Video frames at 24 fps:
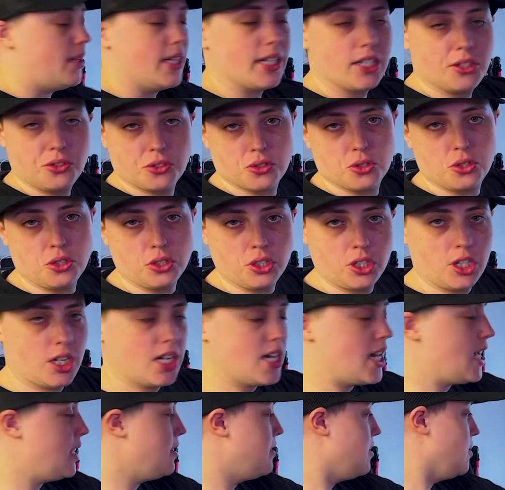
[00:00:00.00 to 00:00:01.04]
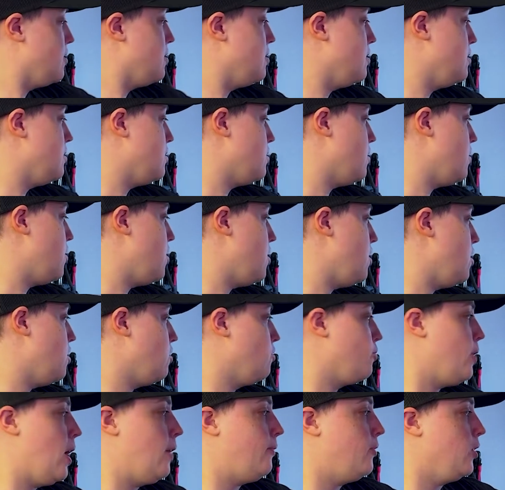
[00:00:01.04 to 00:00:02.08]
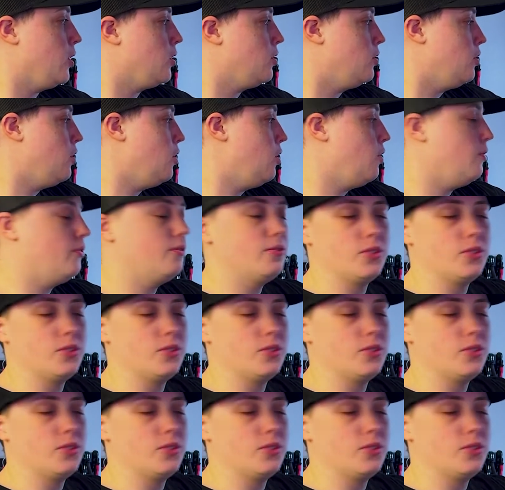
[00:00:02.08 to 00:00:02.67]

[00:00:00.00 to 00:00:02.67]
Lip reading: controller, and this is their graphical